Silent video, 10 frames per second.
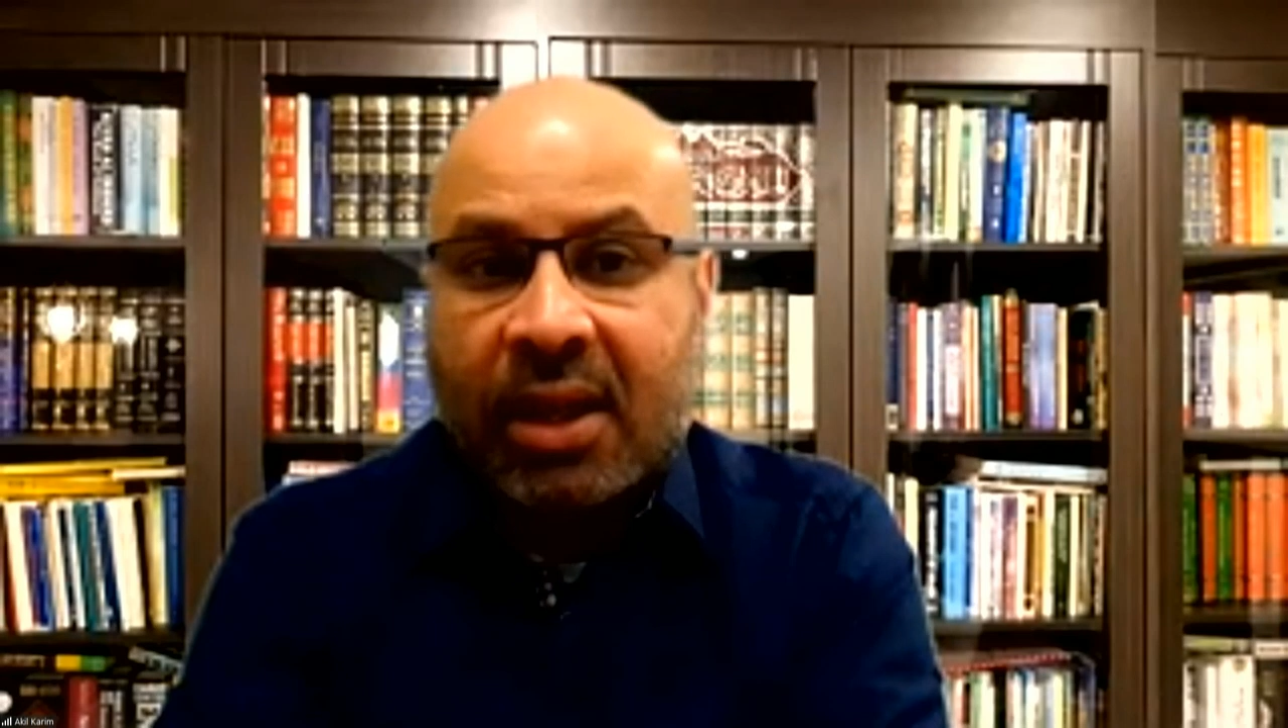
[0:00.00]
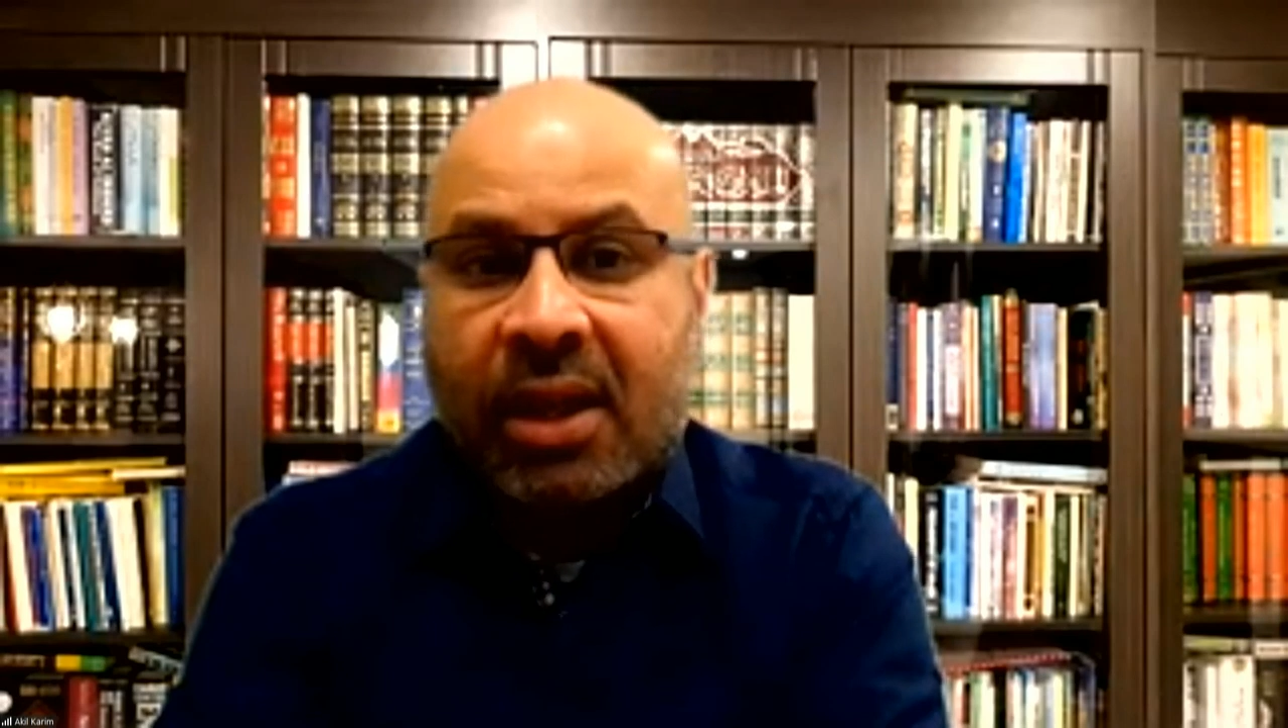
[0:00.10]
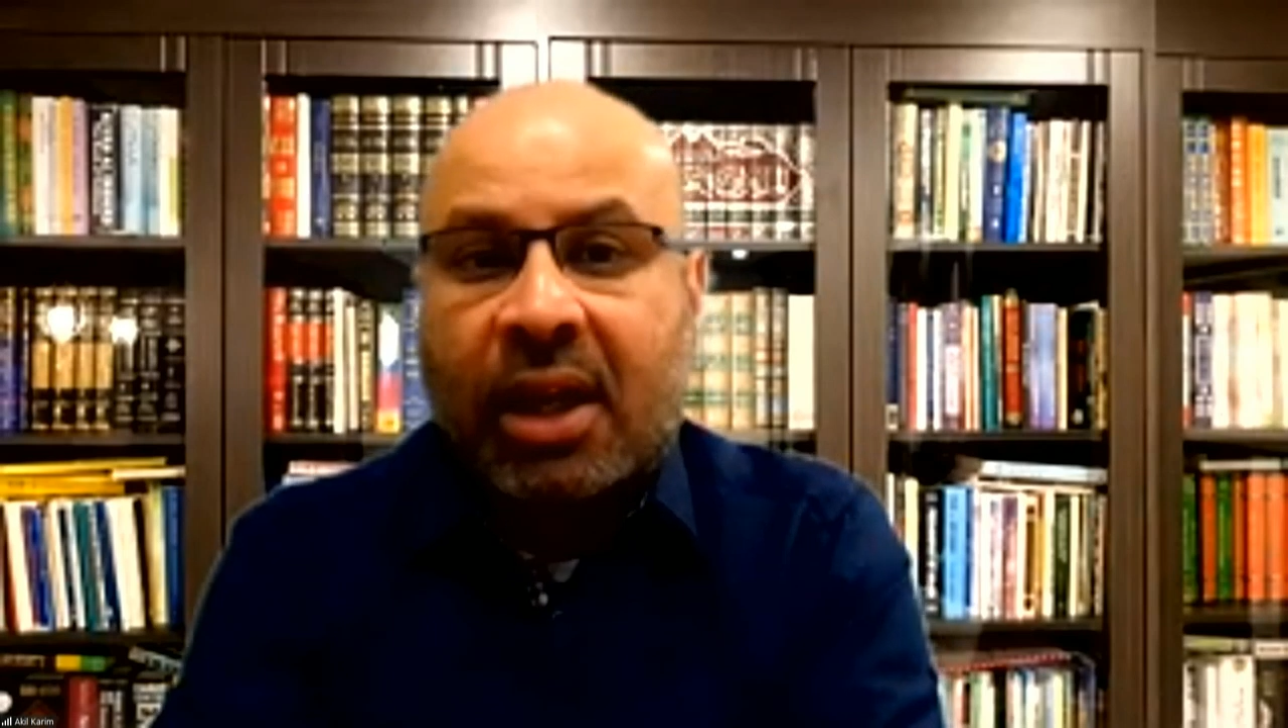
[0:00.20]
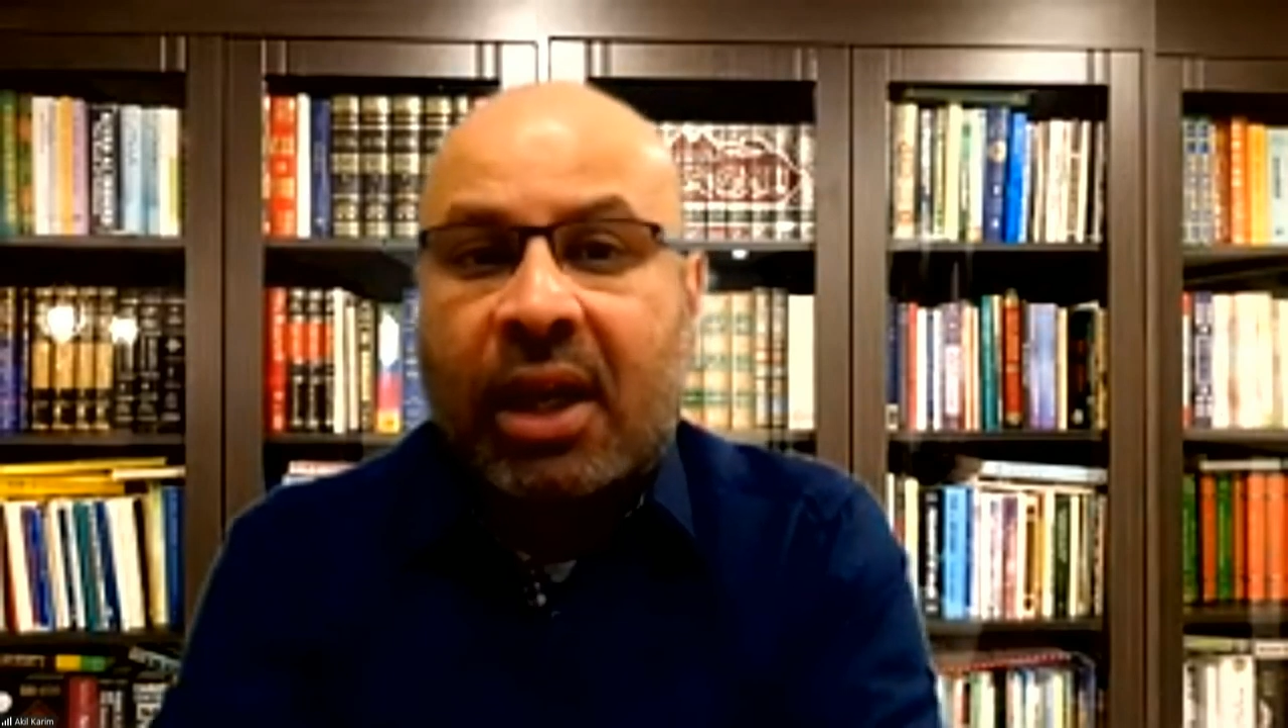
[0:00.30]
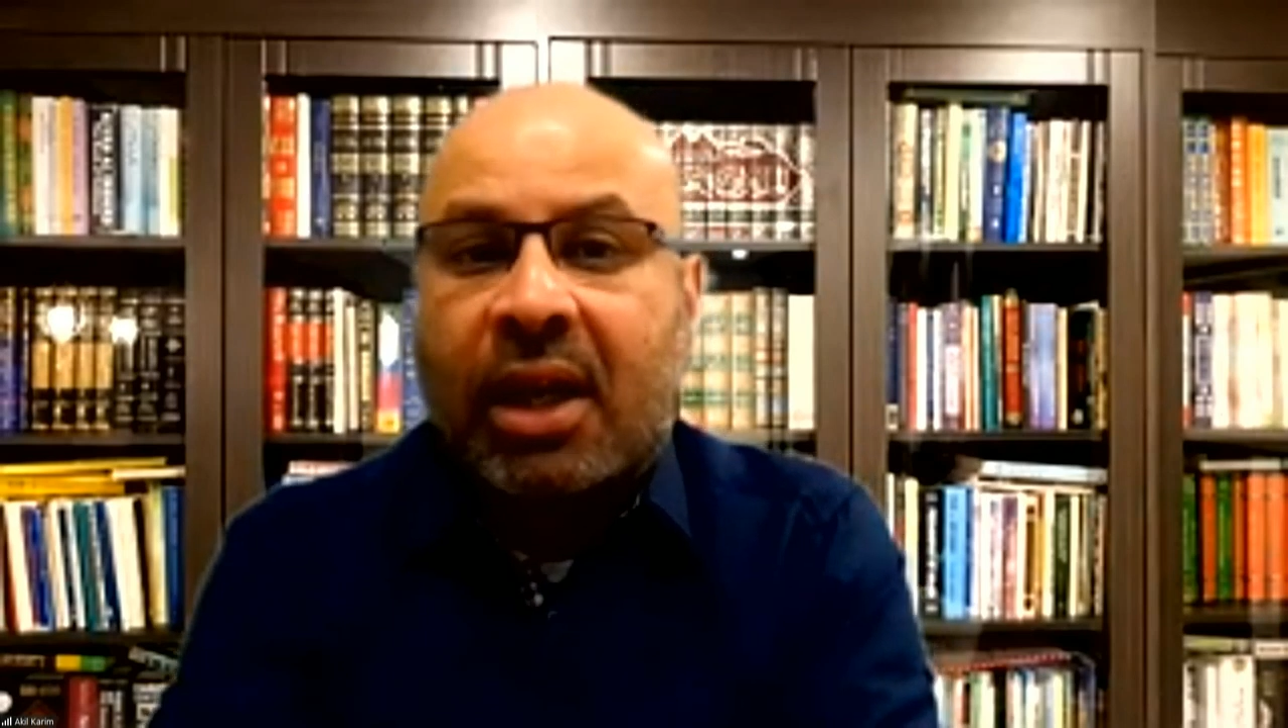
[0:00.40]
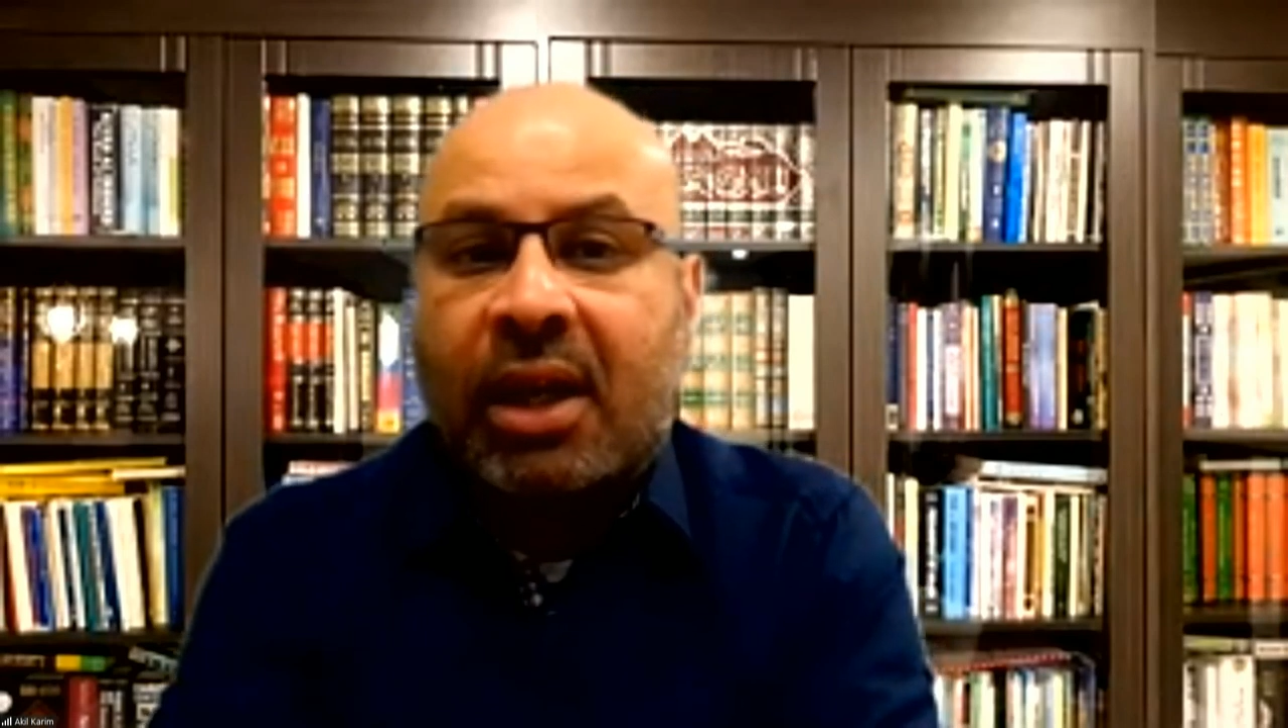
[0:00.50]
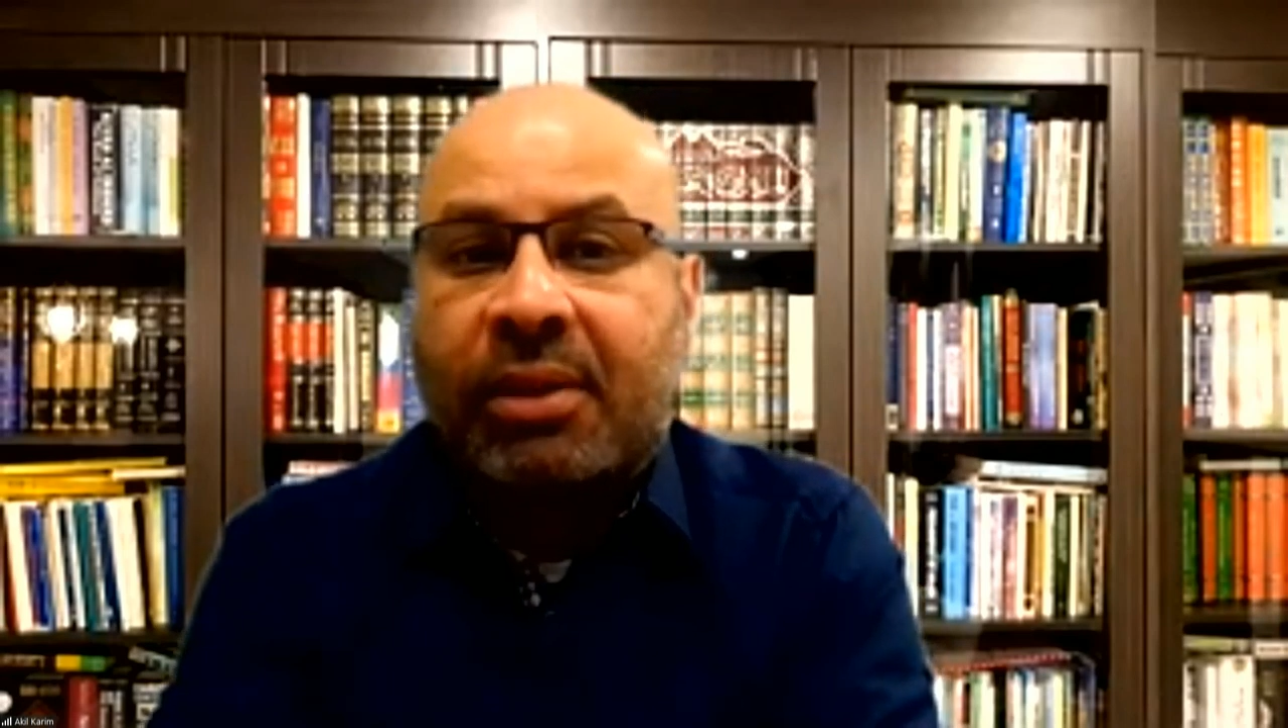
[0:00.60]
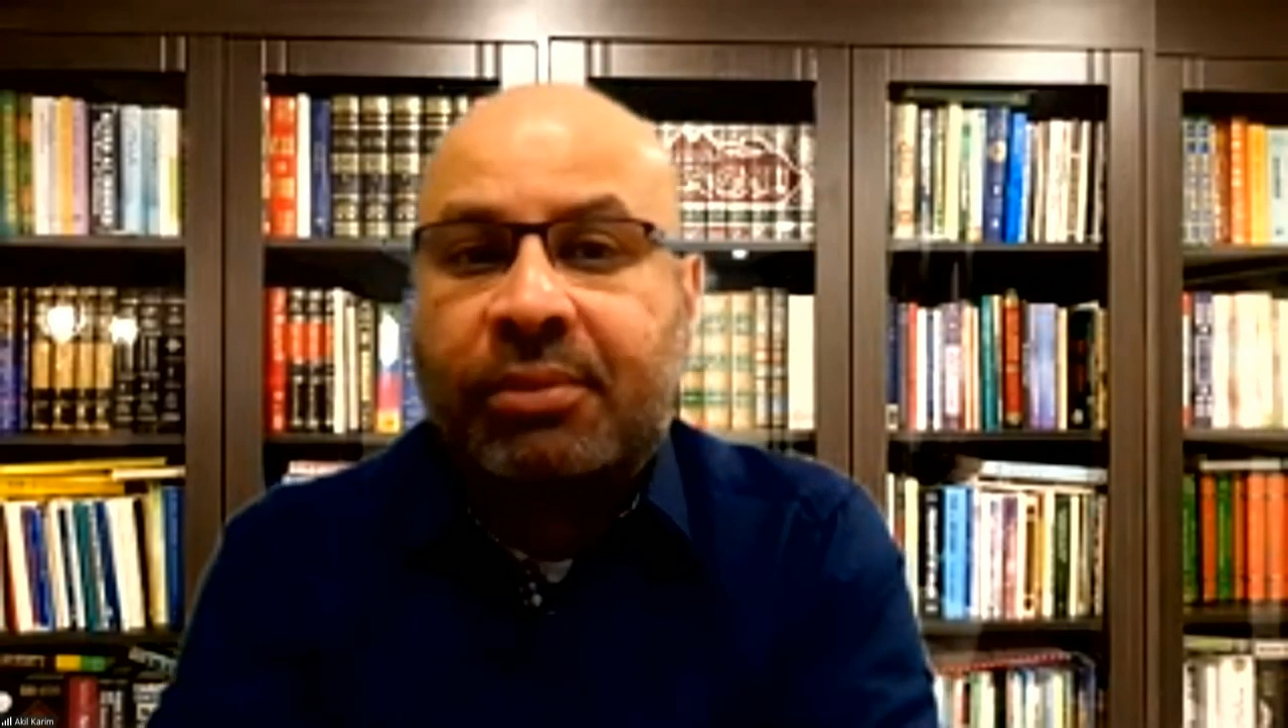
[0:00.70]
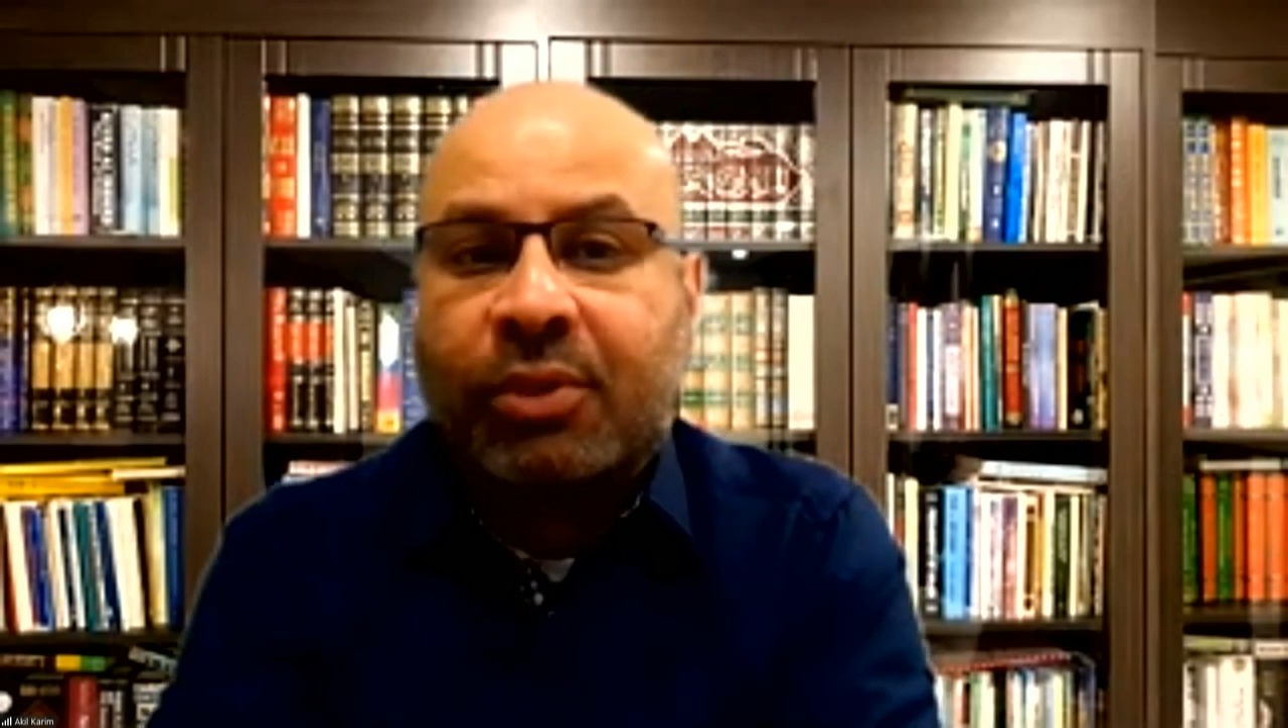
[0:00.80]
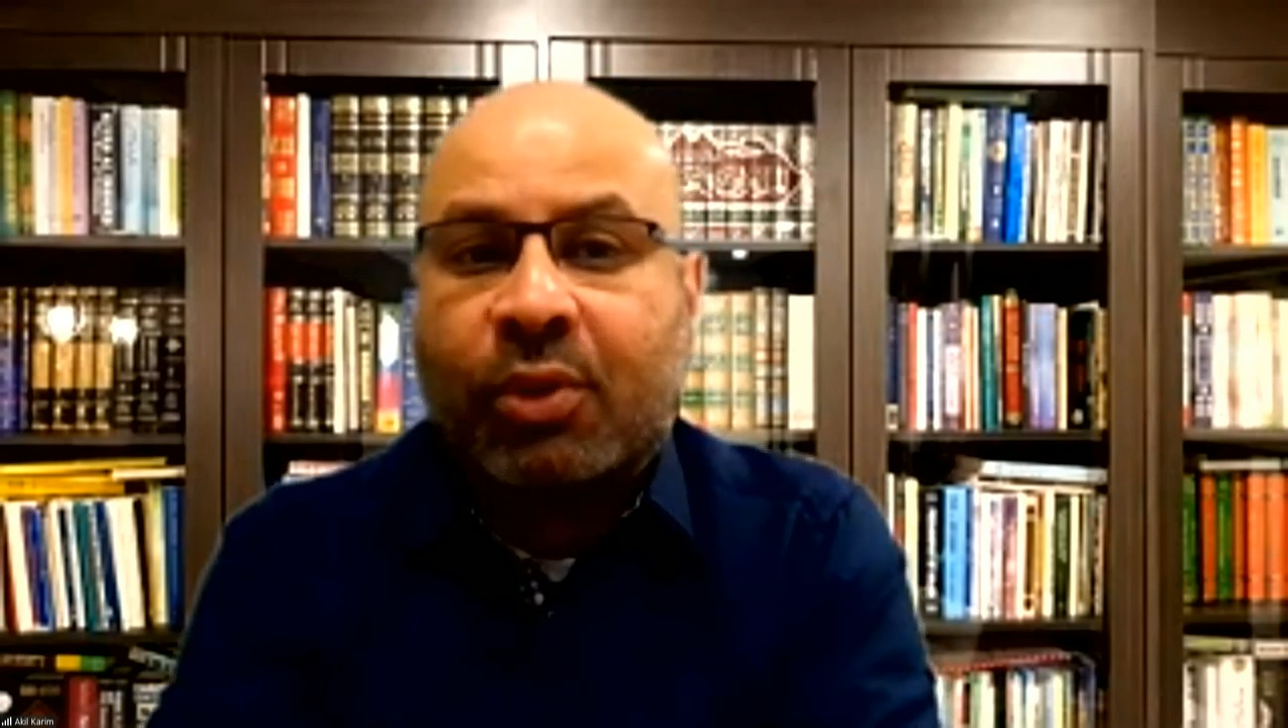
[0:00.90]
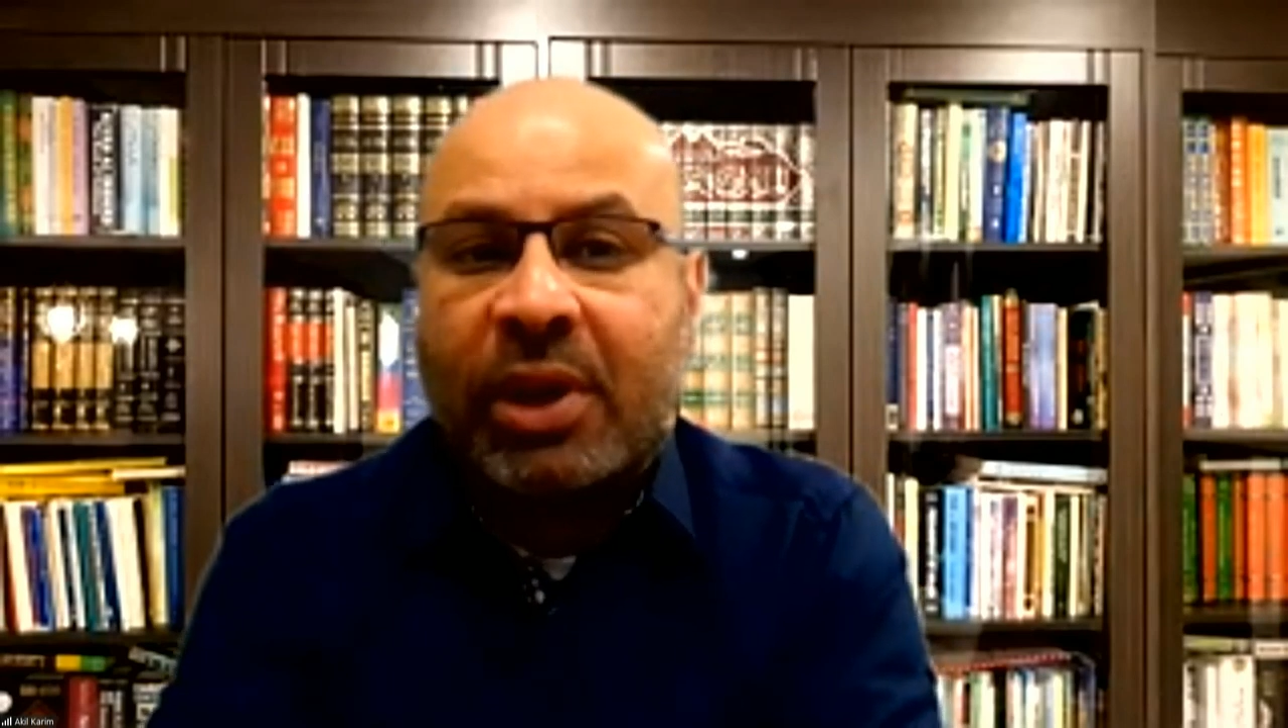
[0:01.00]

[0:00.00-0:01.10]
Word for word: Okay. Uh, when